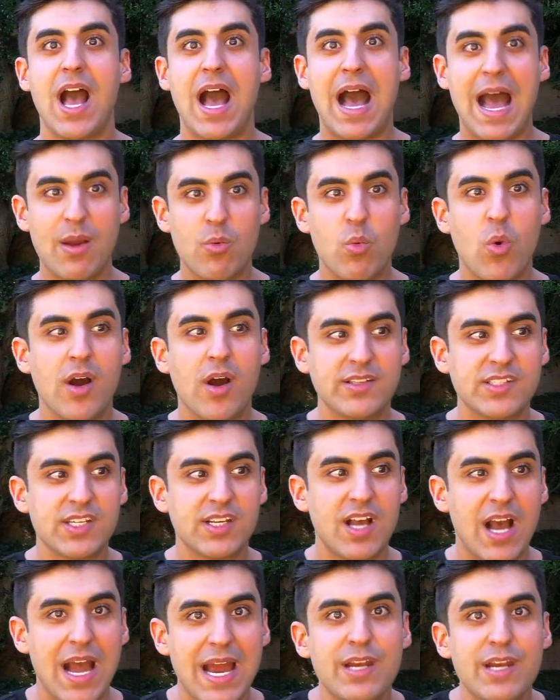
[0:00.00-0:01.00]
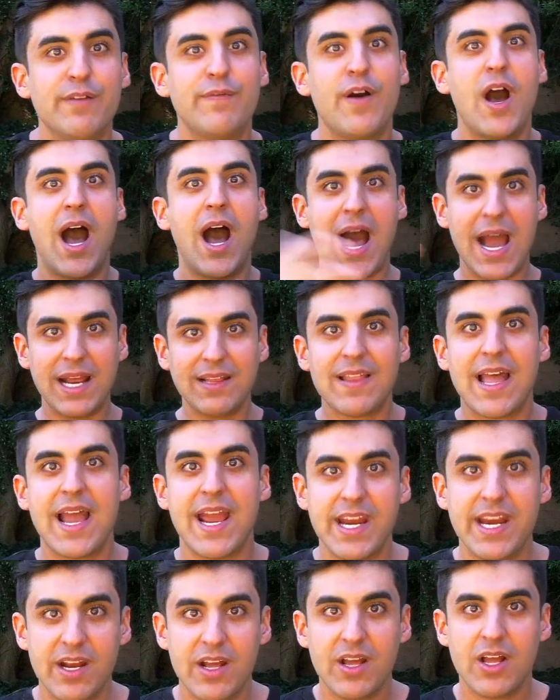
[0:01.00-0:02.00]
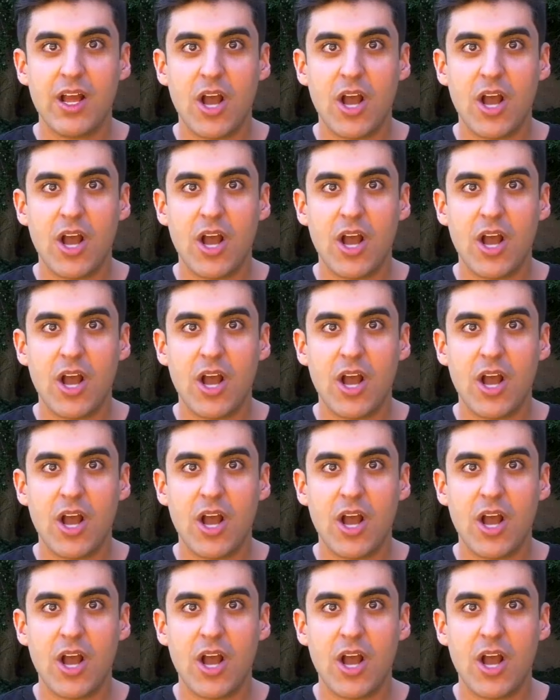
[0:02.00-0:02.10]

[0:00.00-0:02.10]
I want to kind of highlight